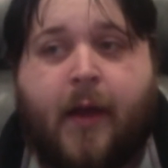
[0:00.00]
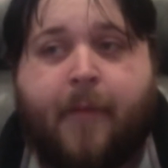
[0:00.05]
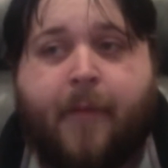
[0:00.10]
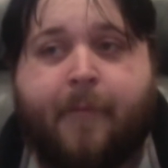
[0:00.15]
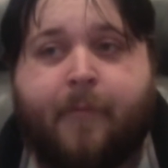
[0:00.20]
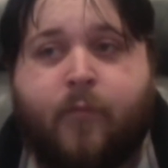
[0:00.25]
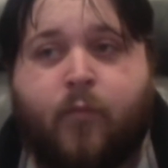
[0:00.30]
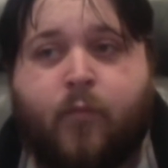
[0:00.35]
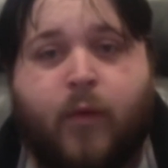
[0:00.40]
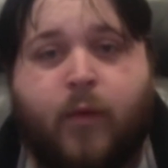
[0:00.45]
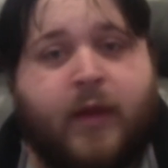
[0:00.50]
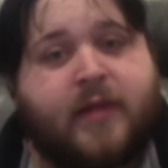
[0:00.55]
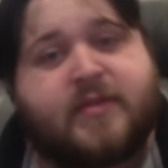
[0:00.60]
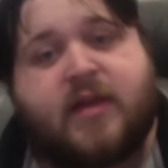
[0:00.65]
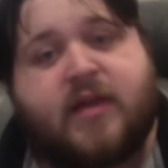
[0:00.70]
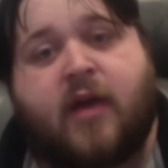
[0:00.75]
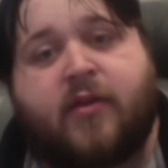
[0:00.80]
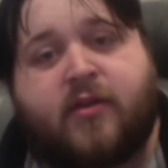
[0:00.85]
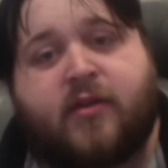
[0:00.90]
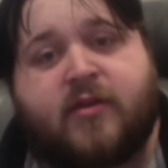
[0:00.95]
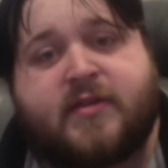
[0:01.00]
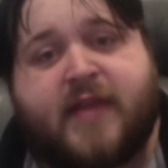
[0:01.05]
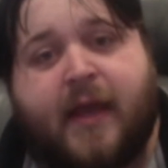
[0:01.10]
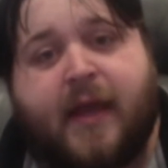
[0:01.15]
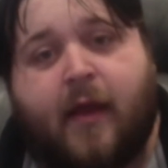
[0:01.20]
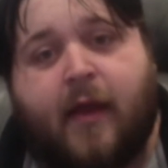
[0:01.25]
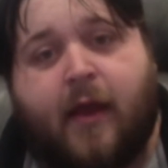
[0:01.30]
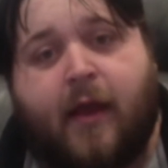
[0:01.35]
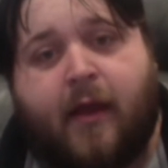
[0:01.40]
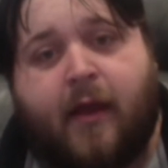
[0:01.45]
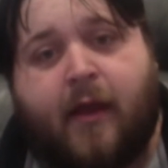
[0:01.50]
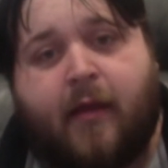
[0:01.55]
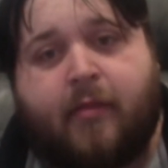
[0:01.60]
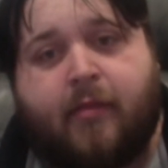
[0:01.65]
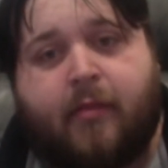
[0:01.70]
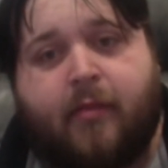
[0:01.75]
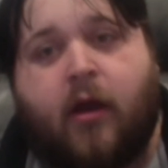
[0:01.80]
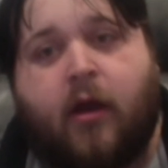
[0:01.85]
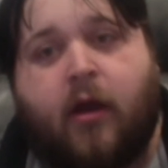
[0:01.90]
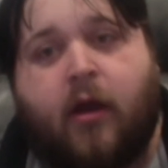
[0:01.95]
we as authors get a
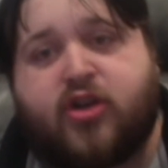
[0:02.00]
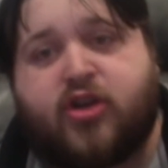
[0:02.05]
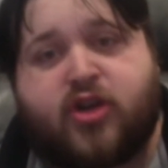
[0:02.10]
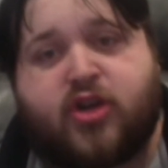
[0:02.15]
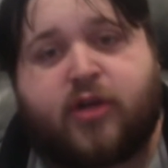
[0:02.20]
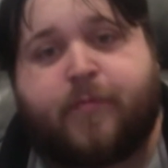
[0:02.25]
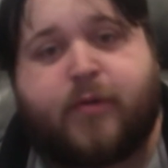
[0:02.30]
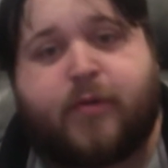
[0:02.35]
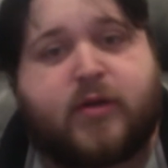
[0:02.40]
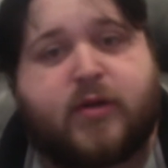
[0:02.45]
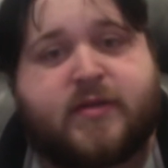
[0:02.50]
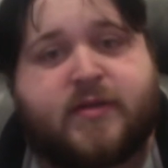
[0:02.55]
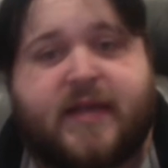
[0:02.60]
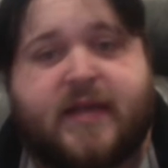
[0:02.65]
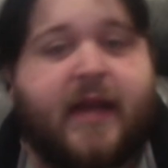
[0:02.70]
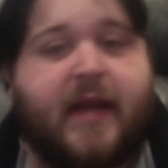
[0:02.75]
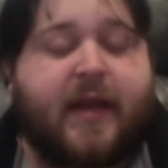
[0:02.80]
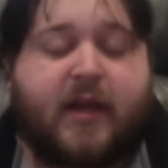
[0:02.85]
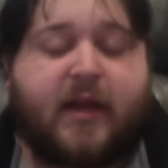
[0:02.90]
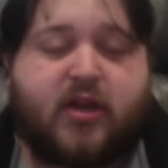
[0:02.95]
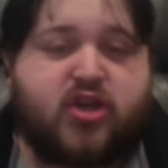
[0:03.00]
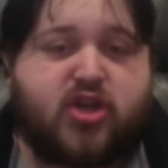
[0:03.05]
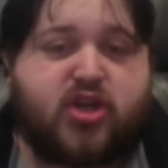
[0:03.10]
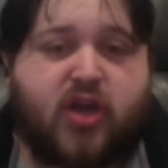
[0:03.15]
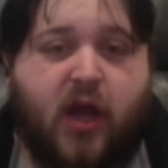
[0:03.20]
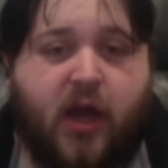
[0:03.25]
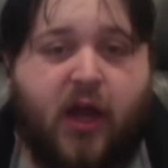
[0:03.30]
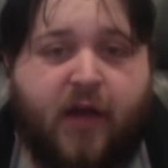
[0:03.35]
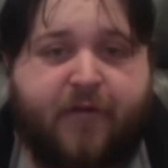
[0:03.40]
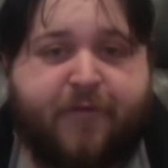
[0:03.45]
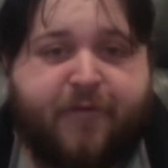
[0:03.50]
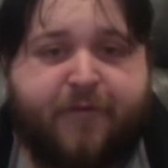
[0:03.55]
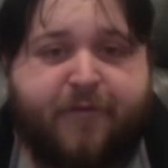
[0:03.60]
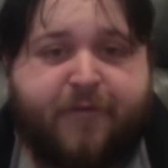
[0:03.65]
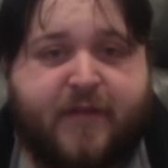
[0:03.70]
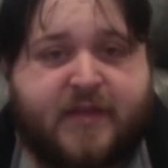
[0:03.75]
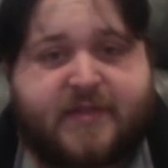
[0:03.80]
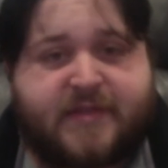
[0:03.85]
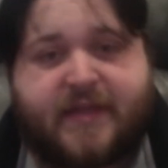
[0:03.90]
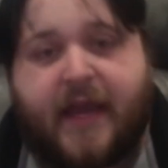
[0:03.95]
larger percentage of
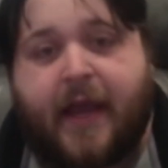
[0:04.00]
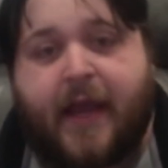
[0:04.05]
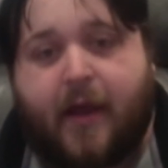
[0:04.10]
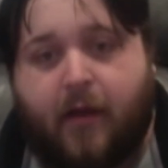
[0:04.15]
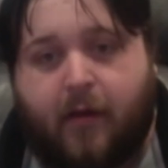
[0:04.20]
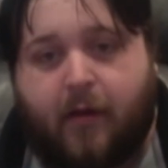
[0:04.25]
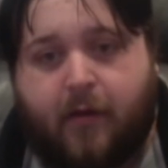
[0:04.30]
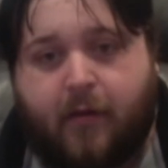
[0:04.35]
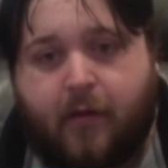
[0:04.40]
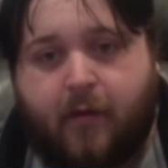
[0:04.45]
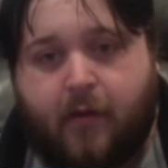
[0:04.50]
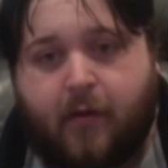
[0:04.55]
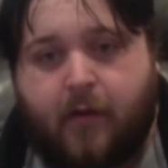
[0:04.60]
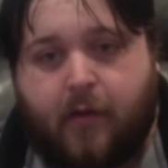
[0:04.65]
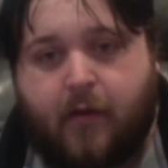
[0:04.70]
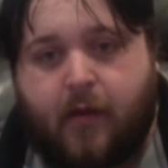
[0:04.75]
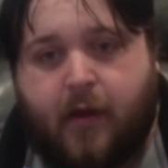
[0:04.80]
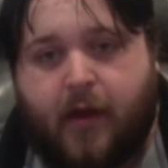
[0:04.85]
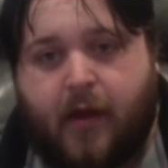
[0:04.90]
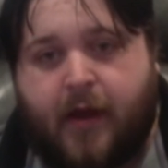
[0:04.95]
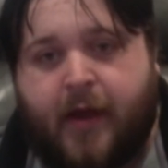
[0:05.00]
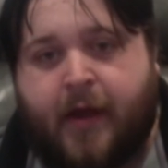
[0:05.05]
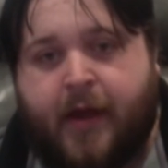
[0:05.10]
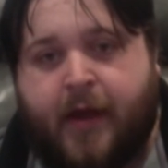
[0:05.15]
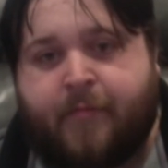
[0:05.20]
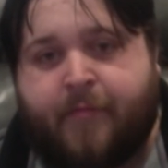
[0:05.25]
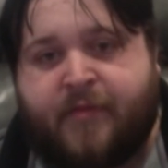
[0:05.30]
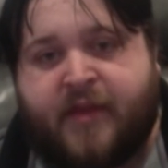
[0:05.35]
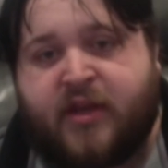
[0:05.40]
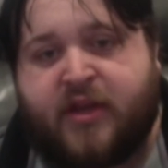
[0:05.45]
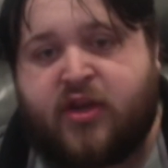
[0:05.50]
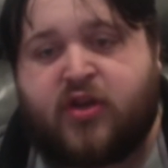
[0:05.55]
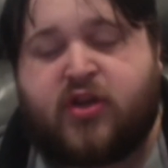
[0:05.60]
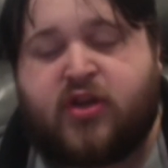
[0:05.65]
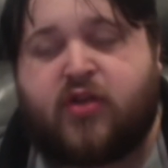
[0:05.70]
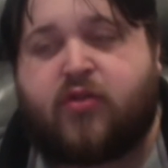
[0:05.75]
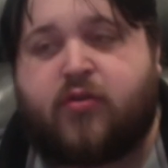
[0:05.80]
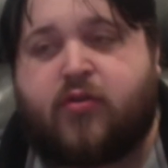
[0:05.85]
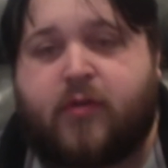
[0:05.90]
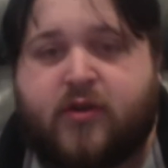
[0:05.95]
the sale than you
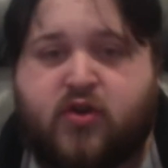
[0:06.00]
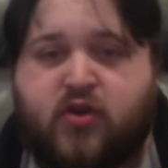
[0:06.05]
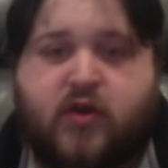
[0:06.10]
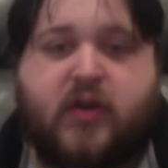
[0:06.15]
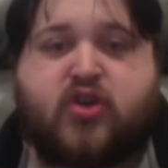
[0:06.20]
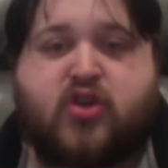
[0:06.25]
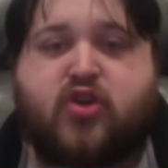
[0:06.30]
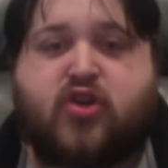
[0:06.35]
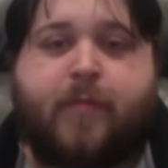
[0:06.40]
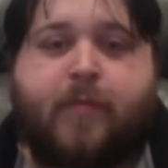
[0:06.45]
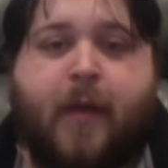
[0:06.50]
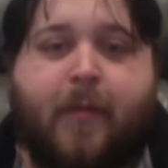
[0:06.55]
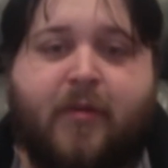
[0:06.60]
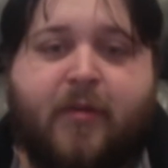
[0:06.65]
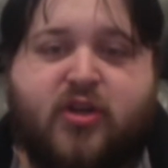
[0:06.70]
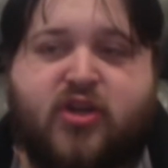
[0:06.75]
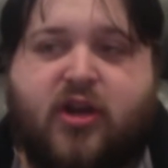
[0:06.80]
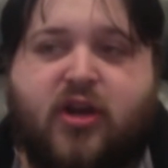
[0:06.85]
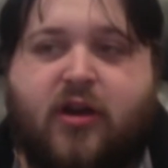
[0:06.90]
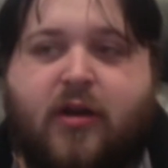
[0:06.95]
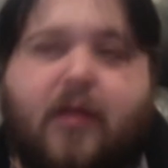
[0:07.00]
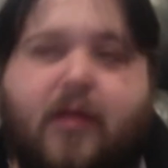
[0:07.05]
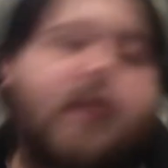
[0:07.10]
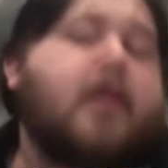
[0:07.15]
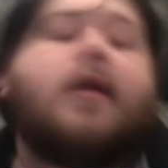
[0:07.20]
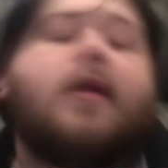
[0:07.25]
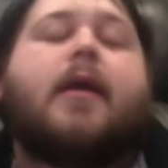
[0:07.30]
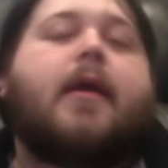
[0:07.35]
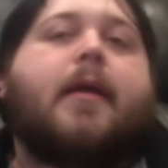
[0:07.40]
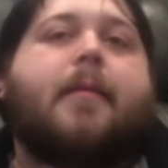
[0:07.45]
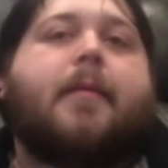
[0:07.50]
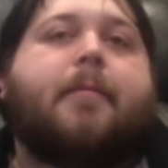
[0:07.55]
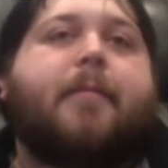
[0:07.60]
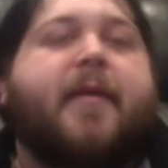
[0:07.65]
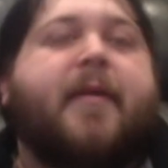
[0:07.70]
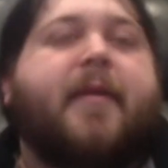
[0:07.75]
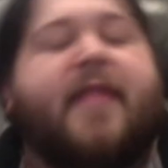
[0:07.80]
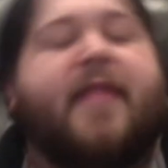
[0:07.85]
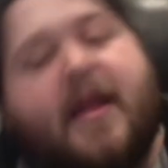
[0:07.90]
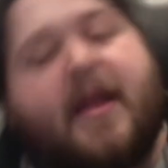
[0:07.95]
do through a traditional publisher. But
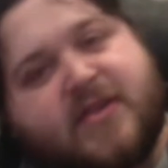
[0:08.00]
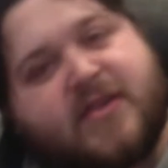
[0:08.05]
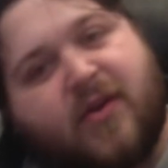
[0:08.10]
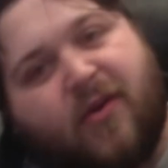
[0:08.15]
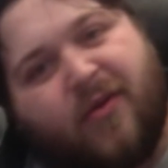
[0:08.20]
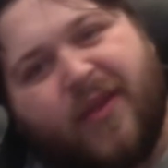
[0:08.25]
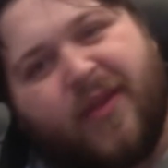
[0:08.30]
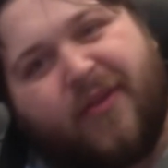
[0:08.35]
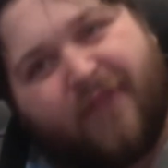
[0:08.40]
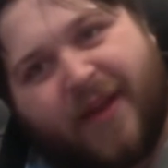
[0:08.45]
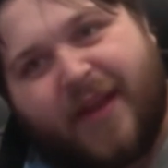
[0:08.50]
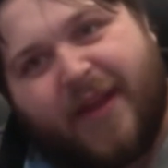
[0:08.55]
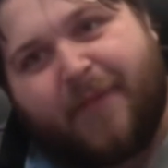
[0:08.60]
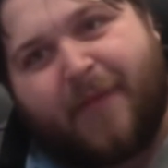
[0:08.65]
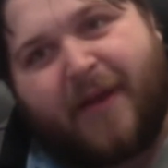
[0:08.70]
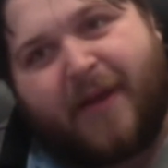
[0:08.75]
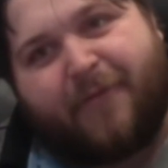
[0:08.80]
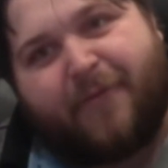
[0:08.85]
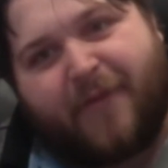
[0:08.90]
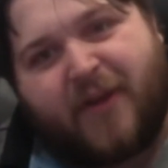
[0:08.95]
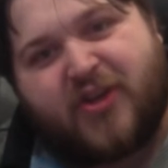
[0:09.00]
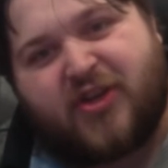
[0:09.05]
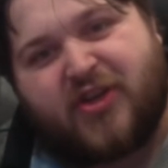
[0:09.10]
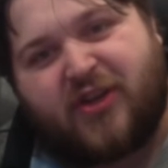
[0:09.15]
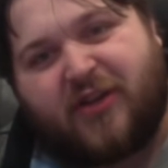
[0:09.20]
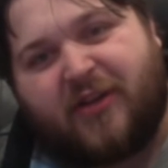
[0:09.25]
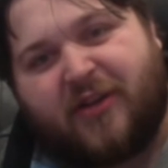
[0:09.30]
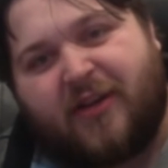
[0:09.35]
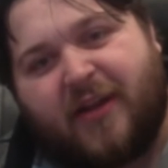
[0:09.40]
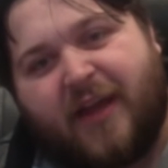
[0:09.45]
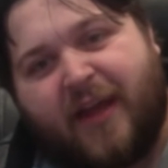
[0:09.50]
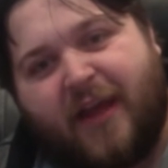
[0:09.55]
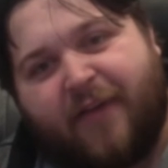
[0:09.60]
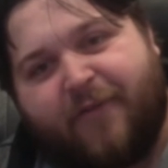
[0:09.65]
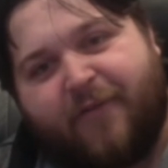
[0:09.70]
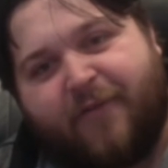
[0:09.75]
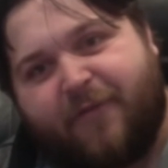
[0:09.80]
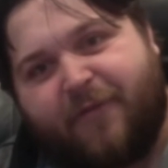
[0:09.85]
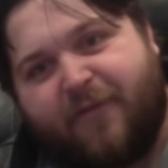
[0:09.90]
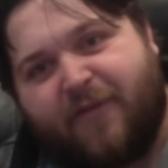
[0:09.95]
that's only really beneficial if
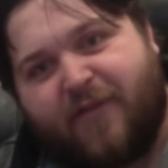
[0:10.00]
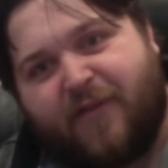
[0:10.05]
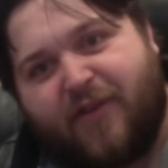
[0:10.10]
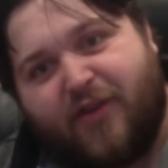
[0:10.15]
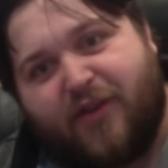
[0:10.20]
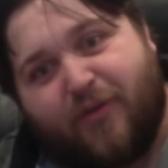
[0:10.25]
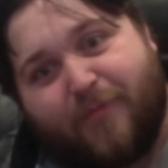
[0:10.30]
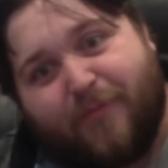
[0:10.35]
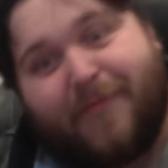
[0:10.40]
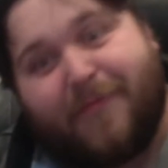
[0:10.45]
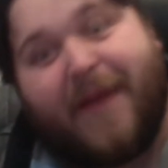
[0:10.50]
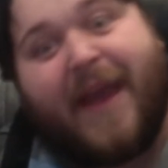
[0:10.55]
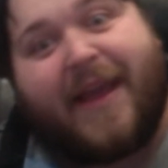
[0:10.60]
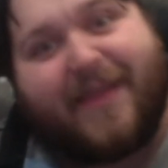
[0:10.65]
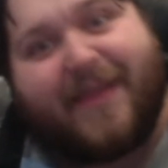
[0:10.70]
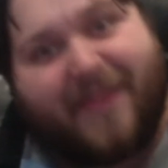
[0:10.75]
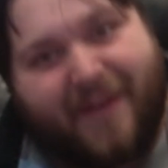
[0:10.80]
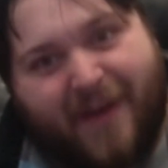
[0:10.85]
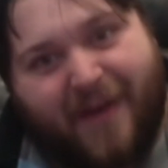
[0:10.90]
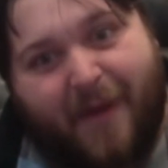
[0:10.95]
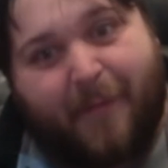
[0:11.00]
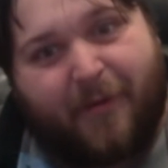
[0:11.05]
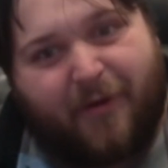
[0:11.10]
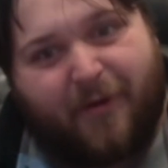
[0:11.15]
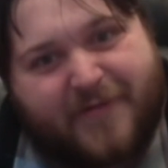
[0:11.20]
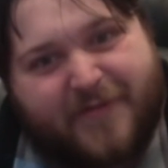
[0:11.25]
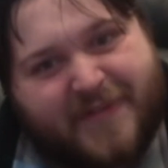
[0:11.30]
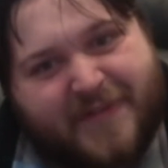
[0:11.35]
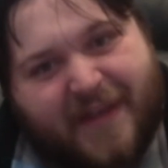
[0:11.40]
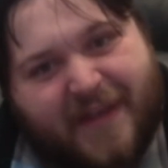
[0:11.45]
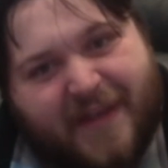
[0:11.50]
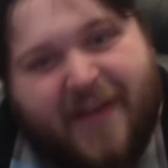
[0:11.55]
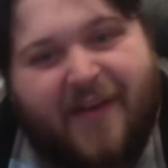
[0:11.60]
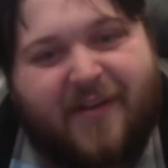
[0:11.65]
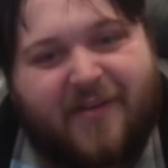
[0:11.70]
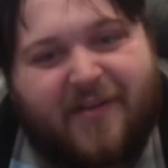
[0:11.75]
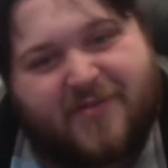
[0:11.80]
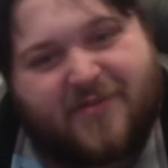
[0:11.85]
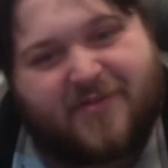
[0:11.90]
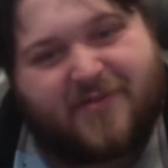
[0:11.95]
you make the number of
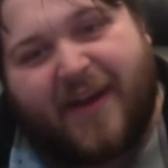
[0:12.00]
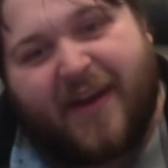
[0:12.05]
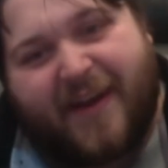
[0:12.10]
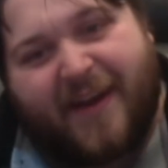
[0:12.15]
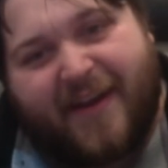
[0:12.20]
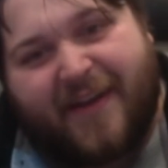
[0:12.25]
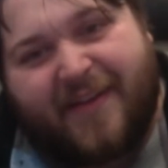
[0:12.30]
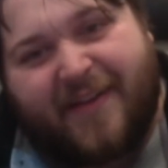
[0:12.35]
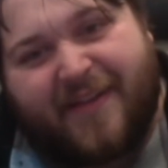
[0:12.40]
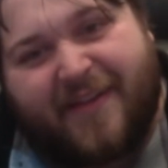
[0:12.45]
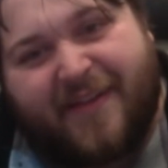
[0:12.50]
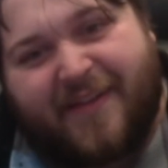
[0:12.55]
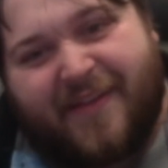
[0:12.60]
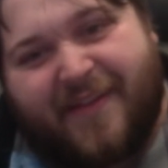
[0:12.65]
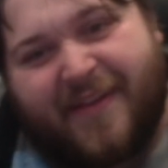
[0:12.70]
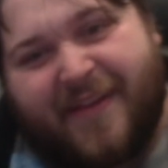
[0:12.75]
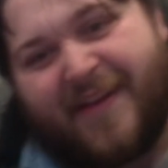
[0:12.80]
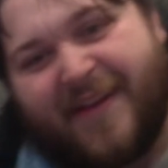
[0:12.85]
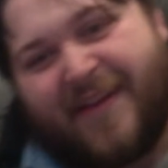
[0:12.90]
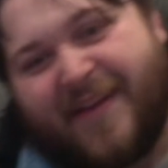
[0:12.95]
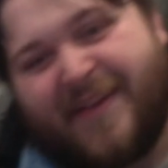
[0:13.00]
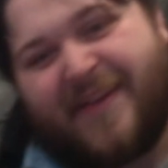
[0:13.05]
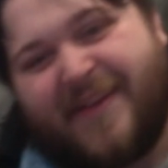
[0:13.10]
sales, right? Like,